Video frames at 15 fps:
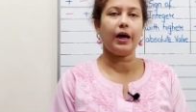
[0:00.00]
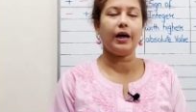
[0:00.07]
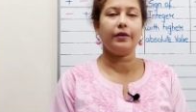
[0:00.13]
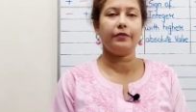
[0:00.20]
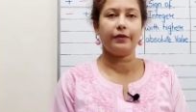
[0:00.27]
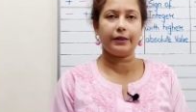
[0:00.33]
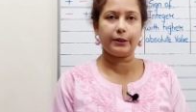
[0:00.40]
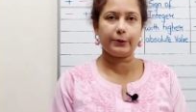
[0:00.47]
I
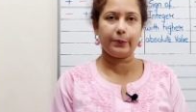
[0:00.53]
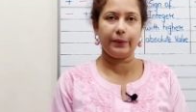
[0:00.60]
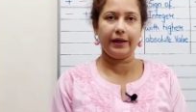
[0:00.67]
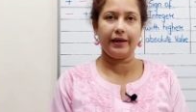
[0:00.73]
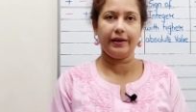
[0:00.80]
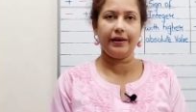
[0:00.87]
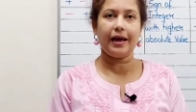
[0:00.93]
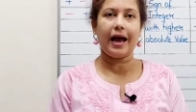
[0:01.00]
have
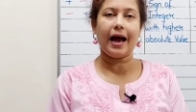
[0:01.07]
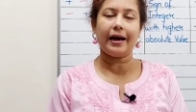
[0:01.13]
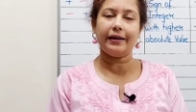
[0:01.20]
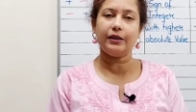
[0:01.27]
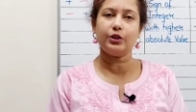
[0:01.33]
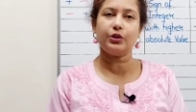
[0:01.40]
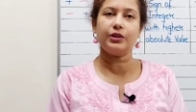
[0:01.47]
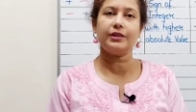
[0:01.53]
explained
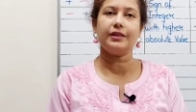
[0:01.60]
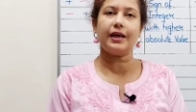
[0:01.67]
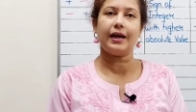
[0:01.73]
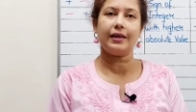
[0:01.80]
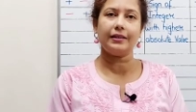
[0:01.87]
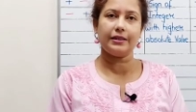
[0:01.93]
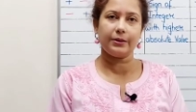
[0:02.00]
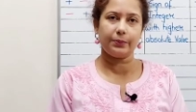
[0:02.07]
addition
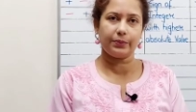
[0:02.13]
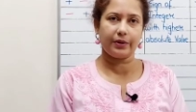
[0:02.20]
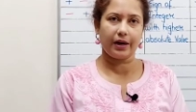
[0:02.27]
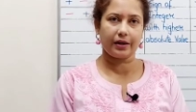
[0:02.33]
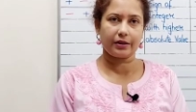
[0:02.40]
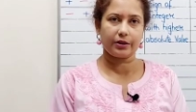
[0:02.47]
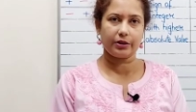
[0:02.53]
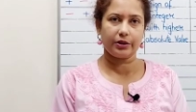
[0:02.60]
and
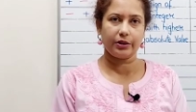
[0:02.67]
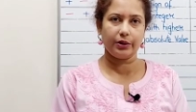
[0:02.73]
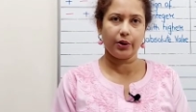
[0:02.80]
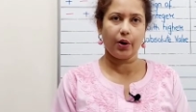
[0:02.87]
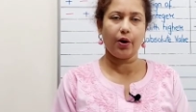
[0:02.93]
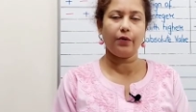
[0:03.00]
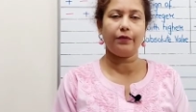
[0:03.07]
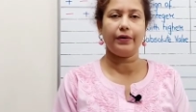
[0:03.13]
subtraction
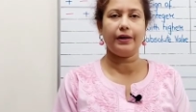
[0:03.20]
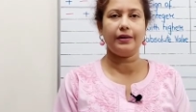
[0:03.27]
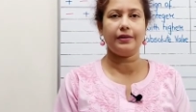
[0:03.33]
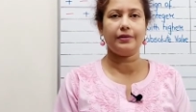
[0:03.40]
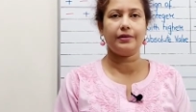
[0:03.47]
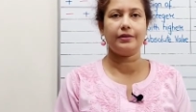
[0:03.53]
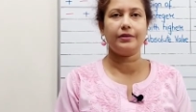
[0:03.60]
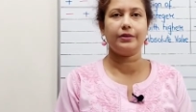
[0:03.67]
of
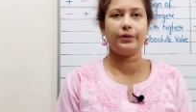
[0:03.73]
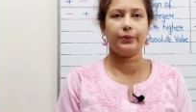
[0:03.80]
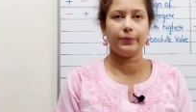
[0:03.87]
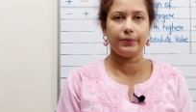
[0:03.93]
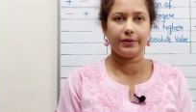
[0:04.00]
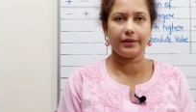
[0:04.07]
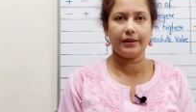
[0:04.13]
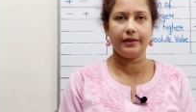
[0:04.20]
integers
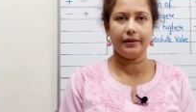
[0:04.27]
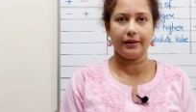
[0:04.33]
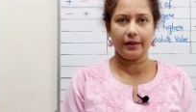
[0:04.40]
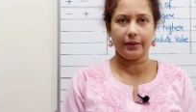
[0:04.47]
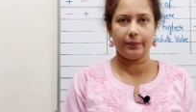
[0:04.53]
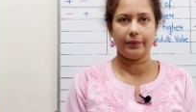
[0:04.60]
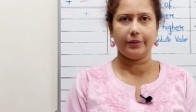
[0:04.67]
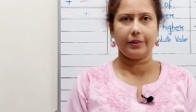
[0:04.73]
using
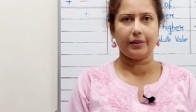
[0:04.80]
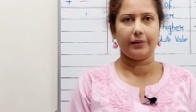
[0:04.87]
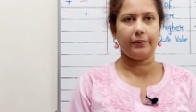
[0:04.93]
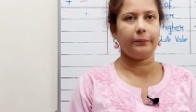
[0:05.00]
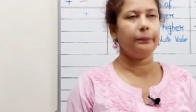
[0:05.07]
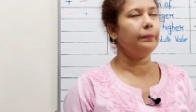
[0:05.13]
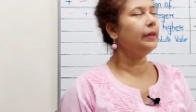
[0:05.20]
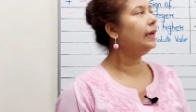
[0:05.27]
number line.